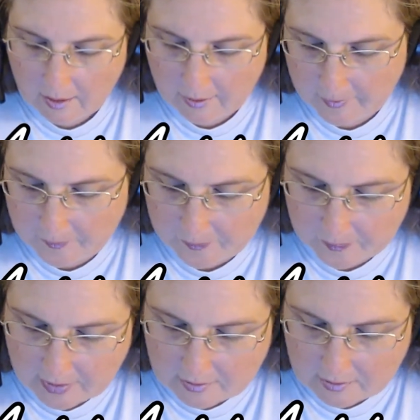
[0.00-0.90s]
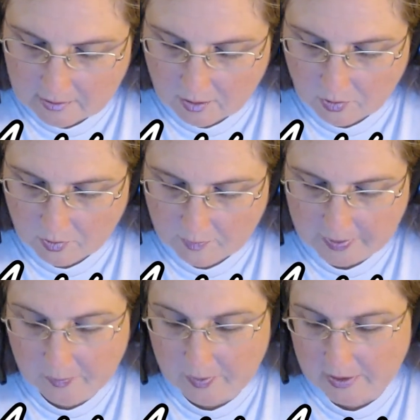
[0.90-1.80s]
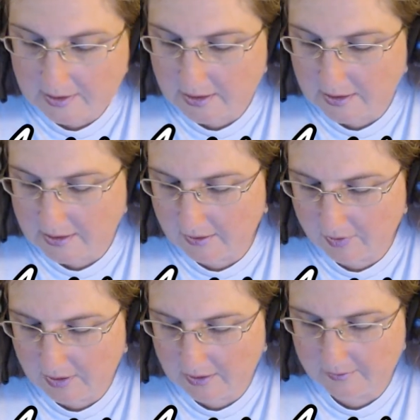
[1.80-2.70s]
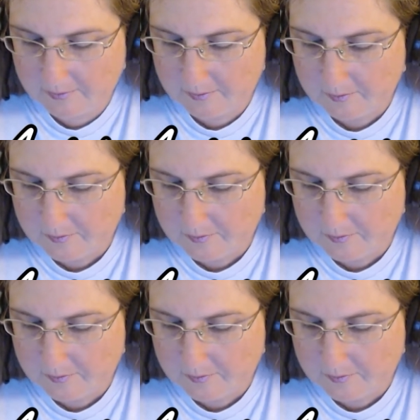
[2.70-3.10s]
and so big business even.